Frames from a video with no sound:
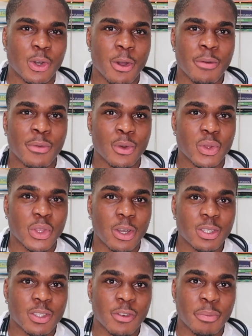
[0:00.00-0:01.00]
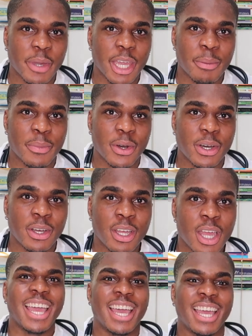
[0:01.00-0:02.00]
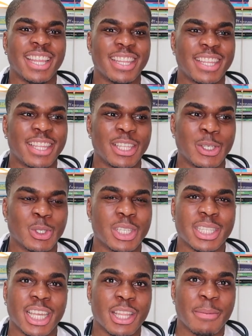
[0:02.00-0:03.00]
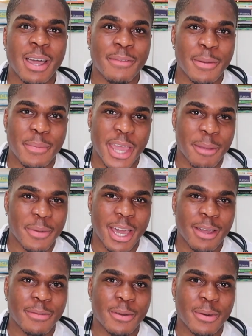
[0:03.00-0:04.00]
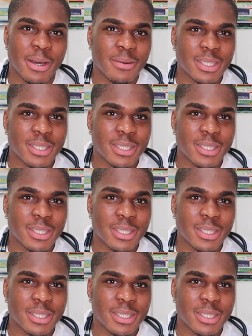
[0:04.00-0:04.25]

you're going through tons of paper and you'll just end up having paper everywhere,